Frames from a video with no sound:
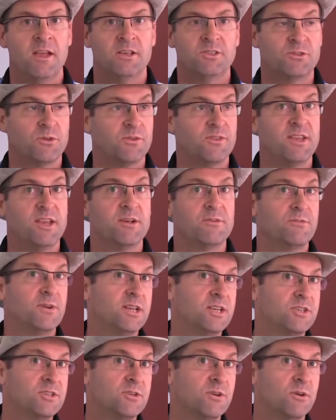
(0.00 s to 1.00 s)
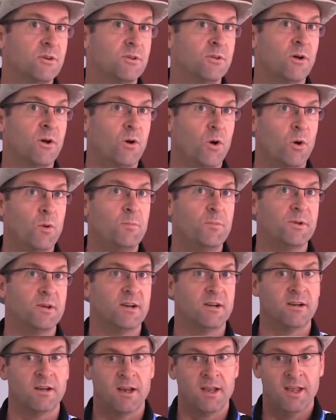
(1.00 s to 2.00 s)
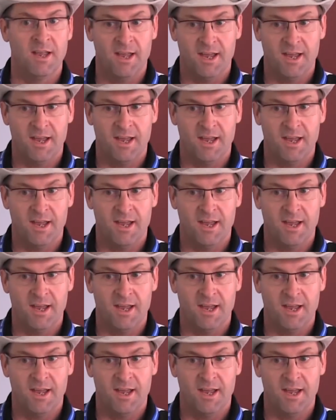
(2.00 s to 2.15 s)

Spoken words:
So the original opener